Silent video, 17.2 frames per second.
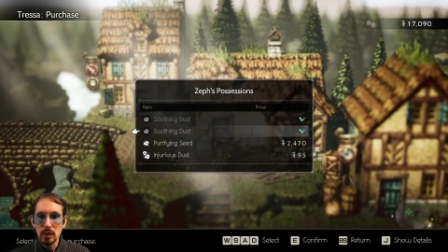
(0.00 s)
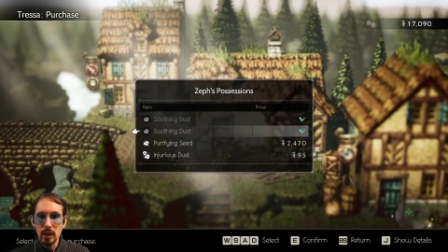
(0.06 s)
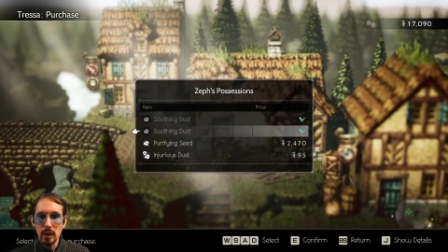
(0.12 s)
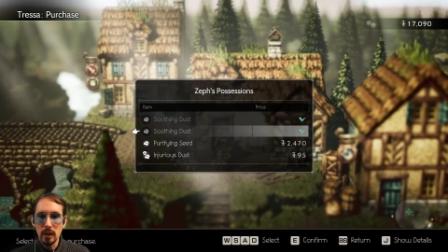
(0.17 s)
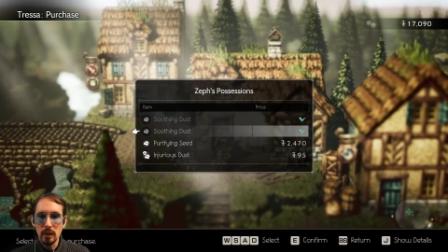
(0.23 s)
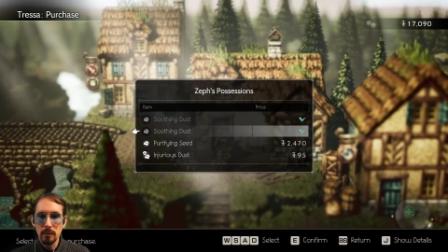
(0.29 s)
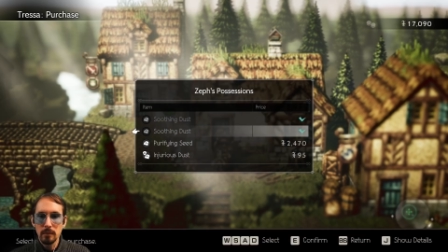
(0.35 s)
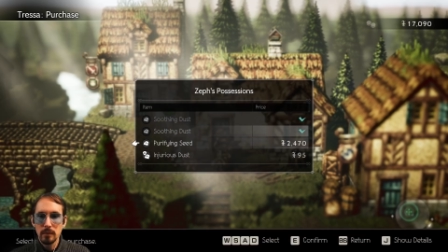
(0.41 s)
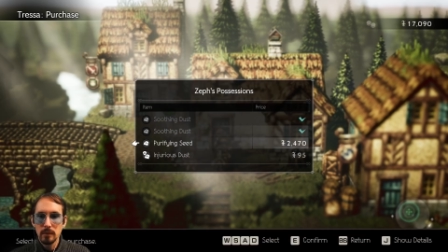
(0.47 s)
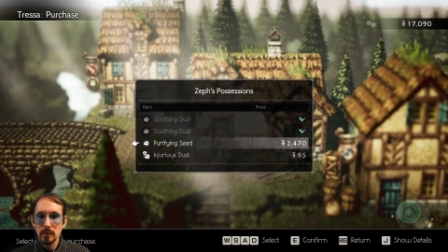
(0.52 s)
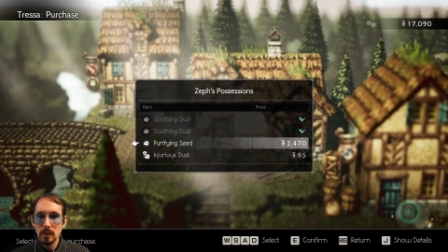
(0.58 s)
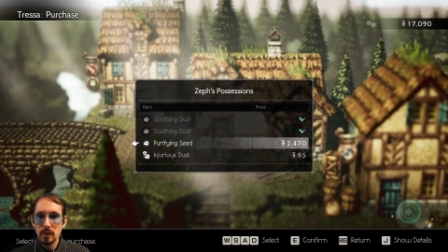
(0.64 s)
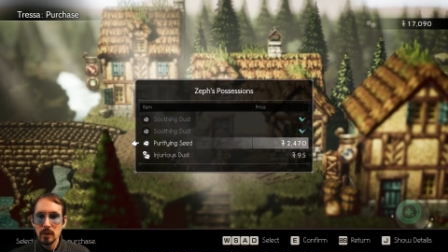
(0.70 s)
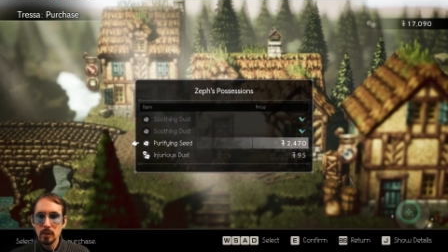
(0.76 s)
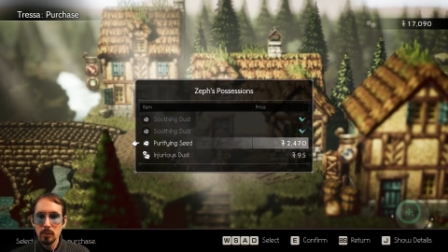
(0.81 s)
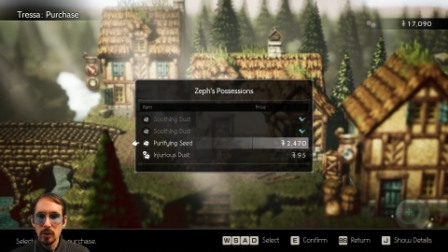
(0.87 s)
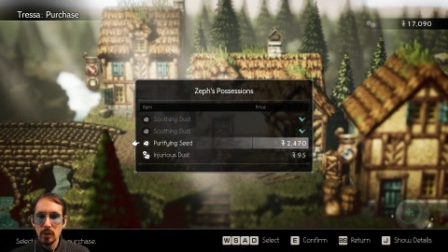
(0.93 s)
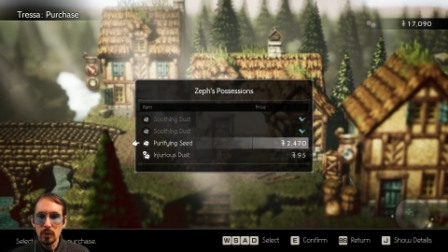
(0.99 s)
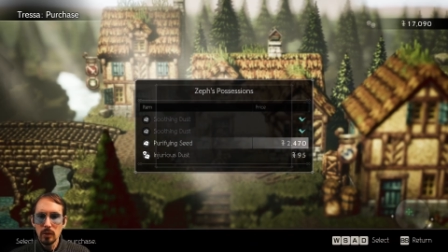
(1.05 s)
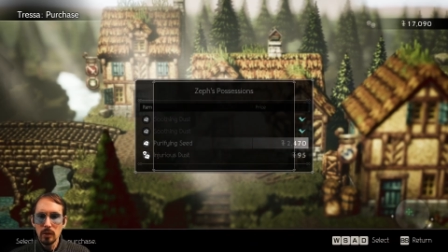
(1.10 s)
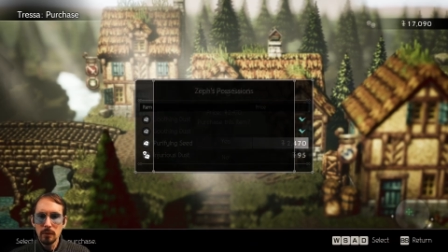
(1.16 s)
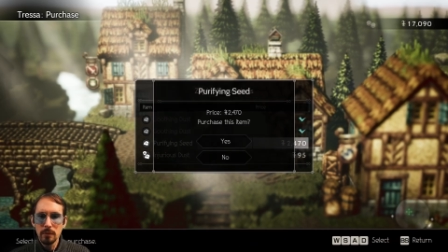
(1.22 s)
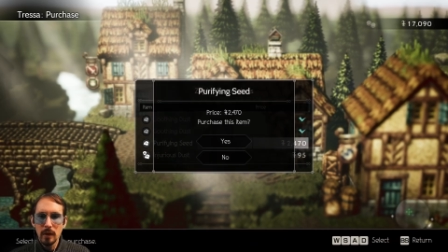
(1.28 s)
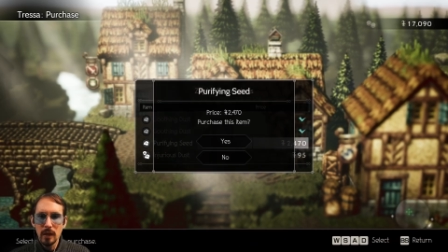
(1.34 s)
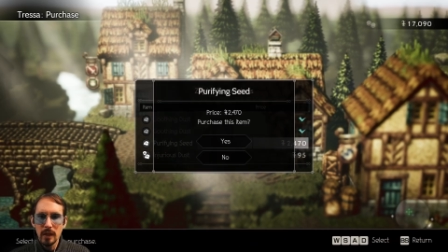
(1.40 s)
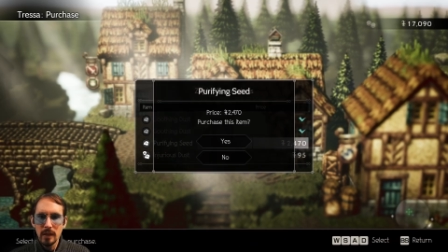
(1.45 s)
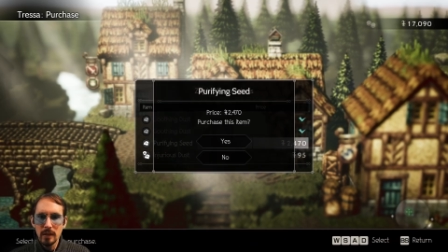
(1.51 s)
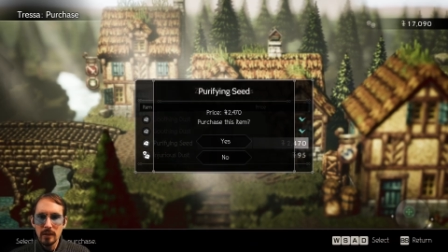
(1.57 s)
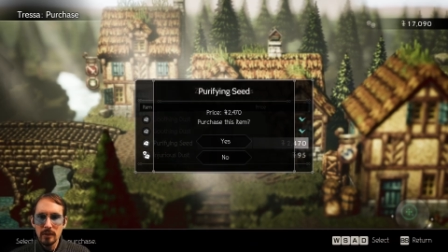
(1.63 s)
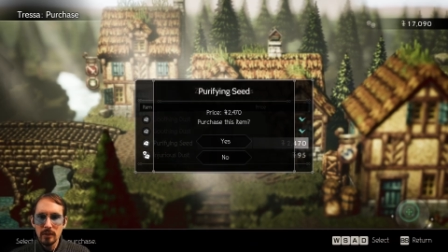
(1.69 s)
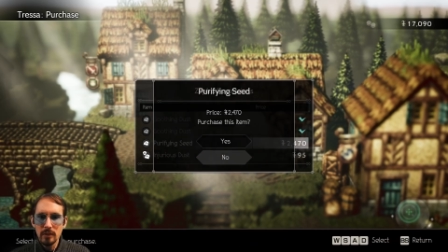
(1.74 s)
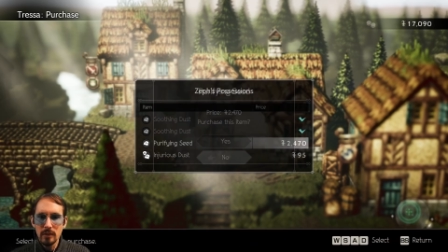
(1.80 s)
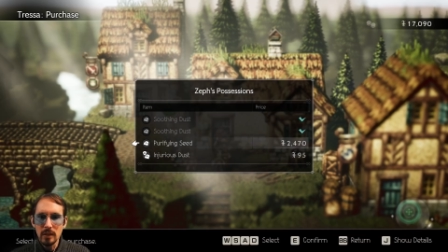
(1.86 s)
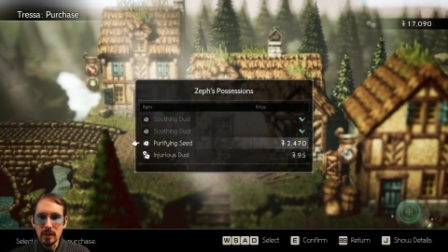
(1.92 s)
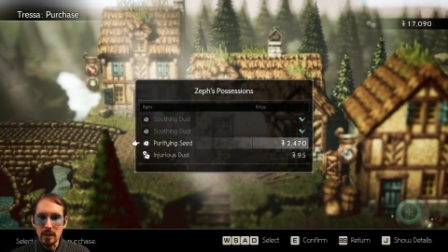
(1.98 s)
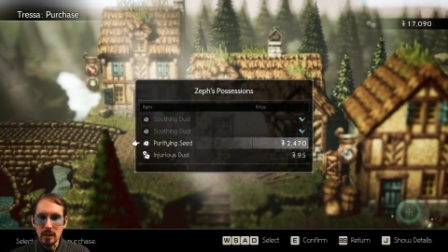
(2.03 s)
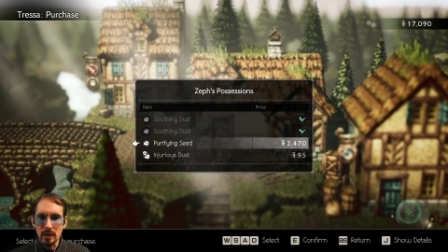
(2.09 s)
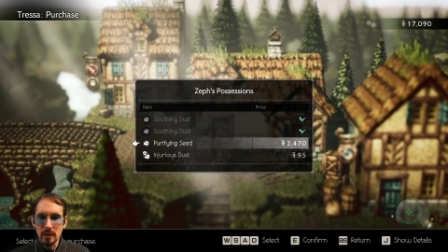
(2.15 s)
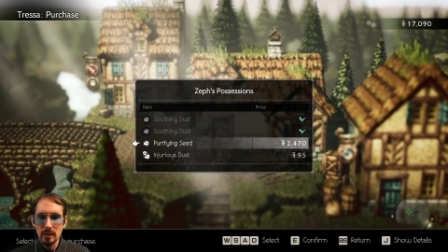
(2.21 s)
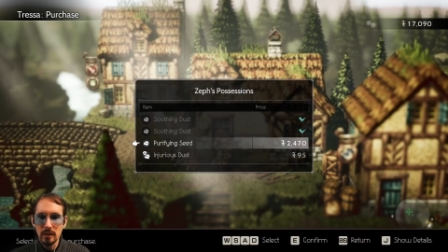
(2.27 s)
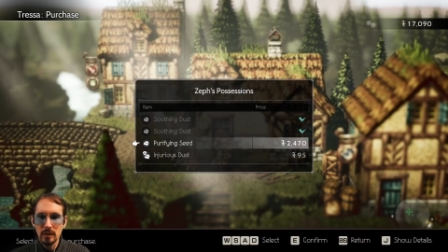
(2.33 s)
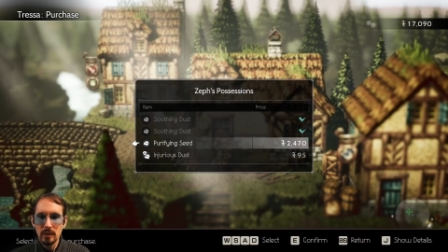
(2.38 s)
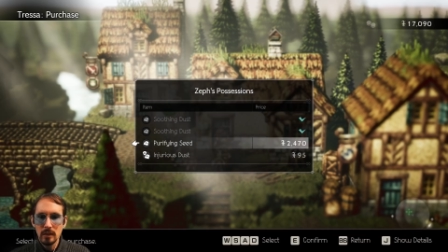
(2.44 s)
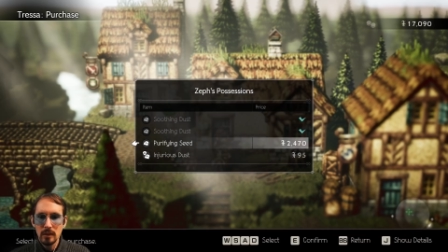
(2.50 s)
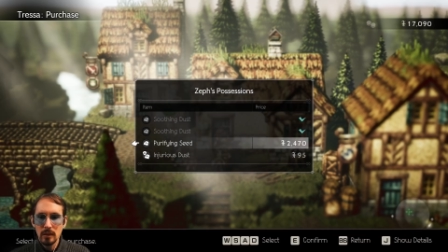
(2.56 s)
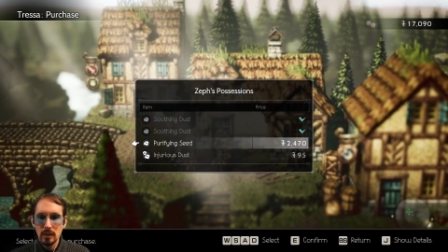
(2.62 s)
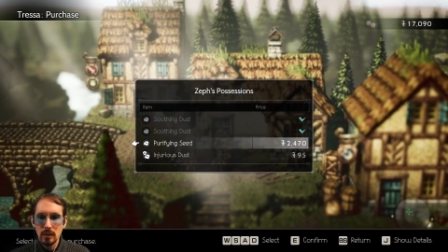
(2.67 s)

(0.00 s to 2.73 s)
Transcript: Yeah. Purifying Seed.